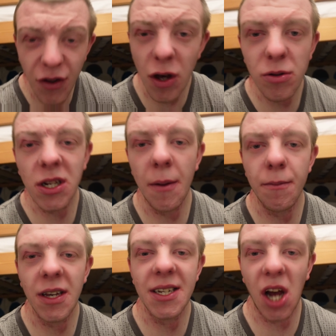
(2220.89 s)
of those
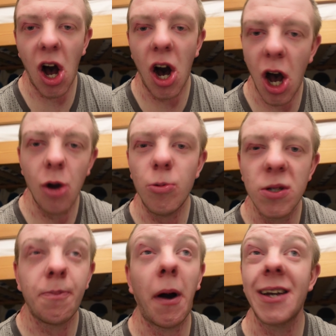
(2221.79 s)
companies are
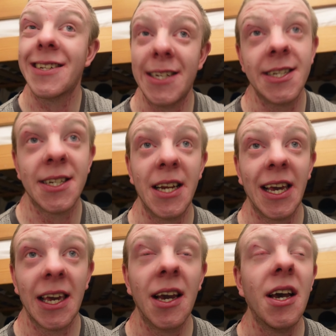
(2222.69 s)
owned by Disney.